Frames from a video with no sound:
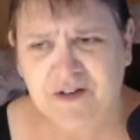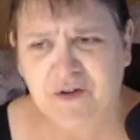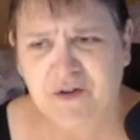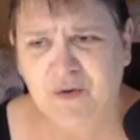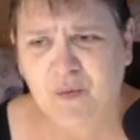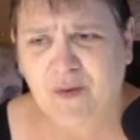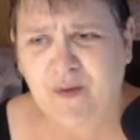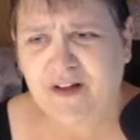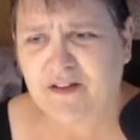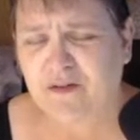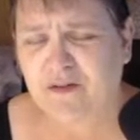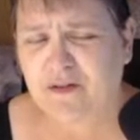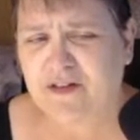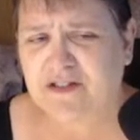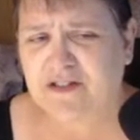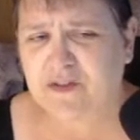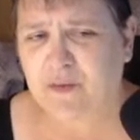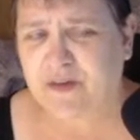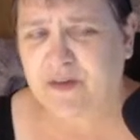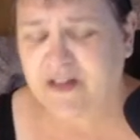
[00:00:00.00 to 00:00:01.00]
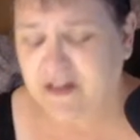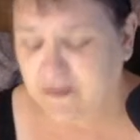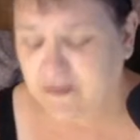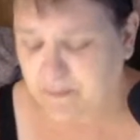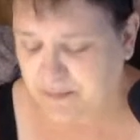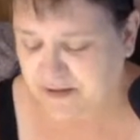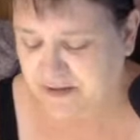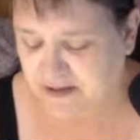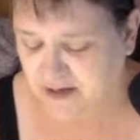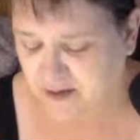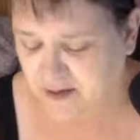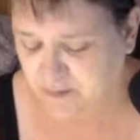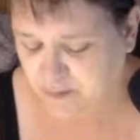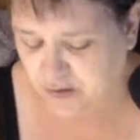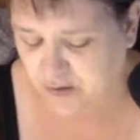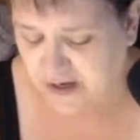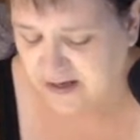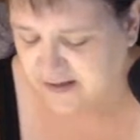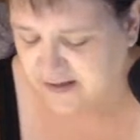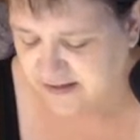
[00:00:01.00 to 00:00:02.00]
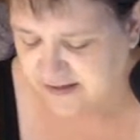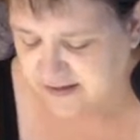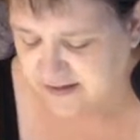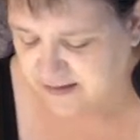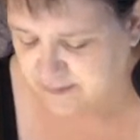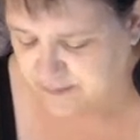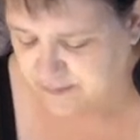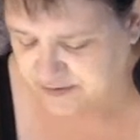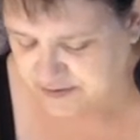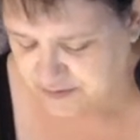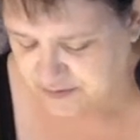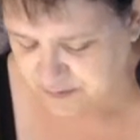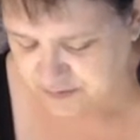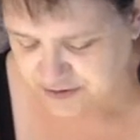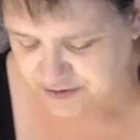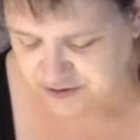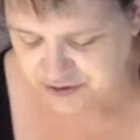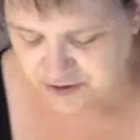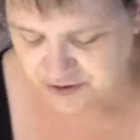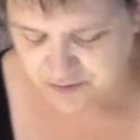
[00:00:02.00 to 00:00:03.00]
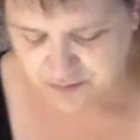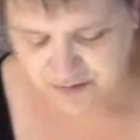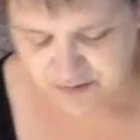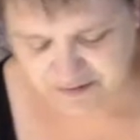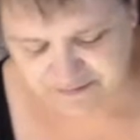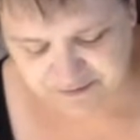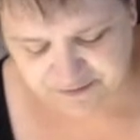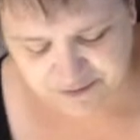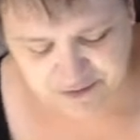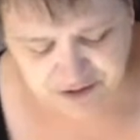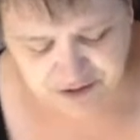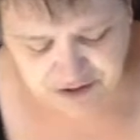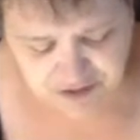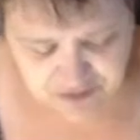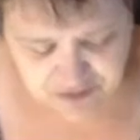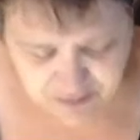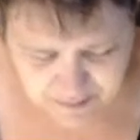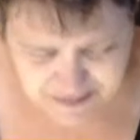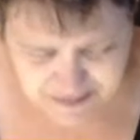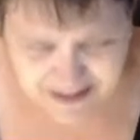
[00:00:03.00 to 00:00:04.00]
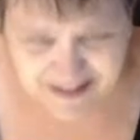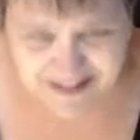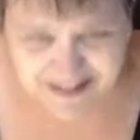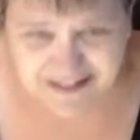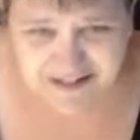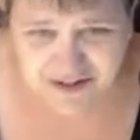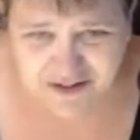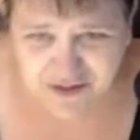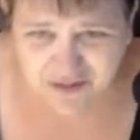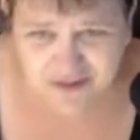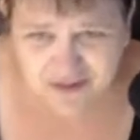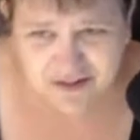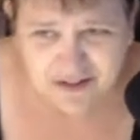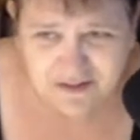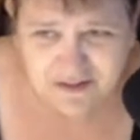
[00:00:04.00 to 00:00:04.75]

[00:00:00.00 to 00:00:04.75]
the weather this week, but I'm rallying up to do the show. If you excuse me, I got to turn on a